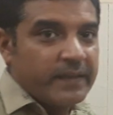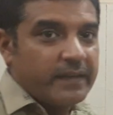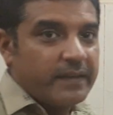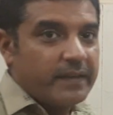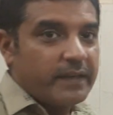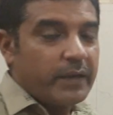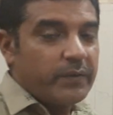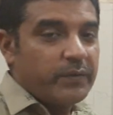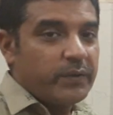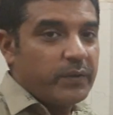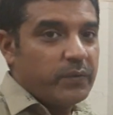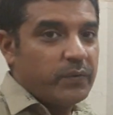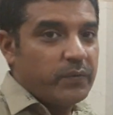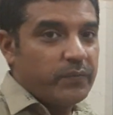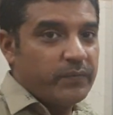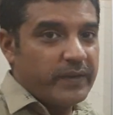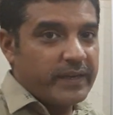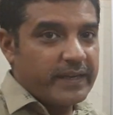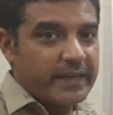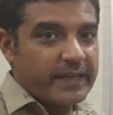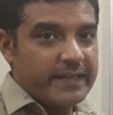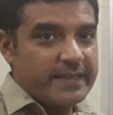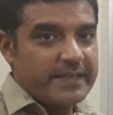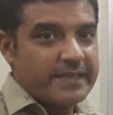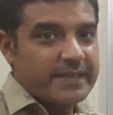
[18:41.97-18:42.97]
Now your
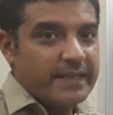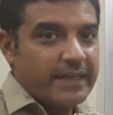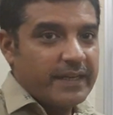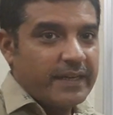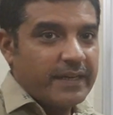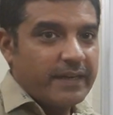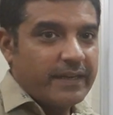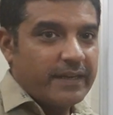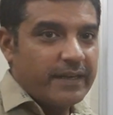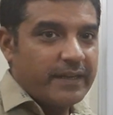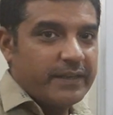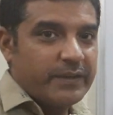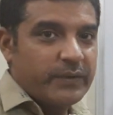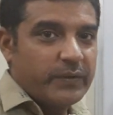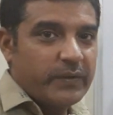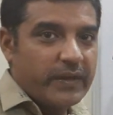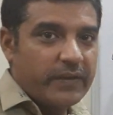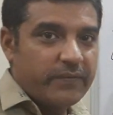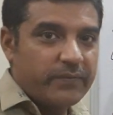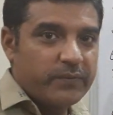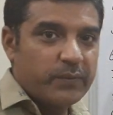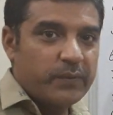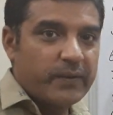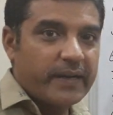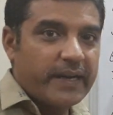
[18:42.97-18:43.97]
homework is you
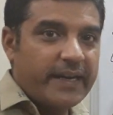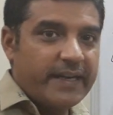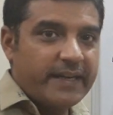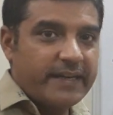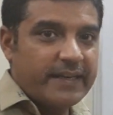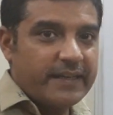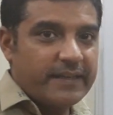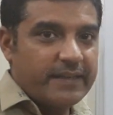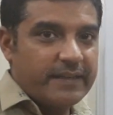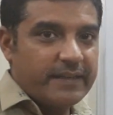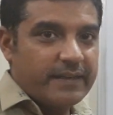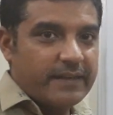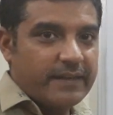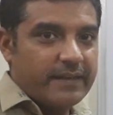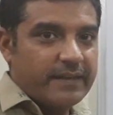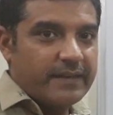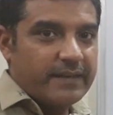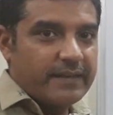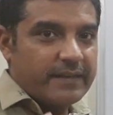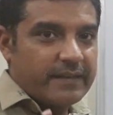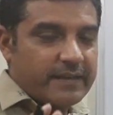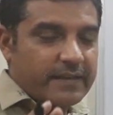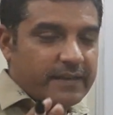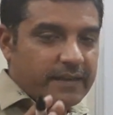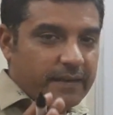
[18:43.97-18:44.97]
have to write in
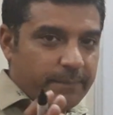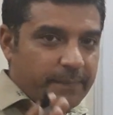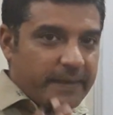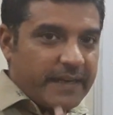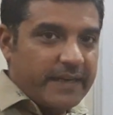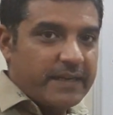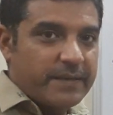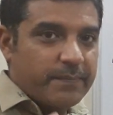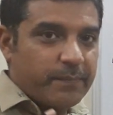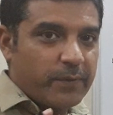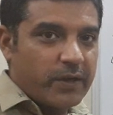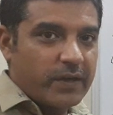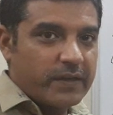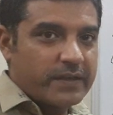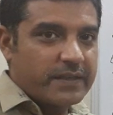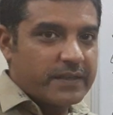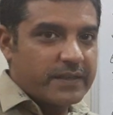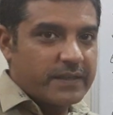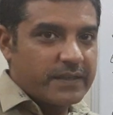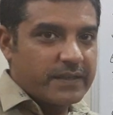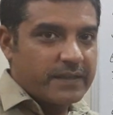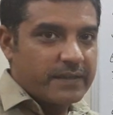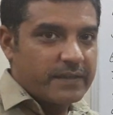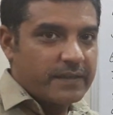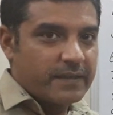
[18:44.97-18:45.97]
comment
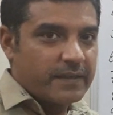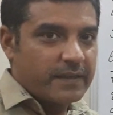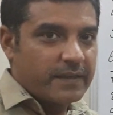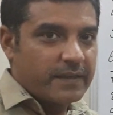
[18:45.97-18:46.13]
box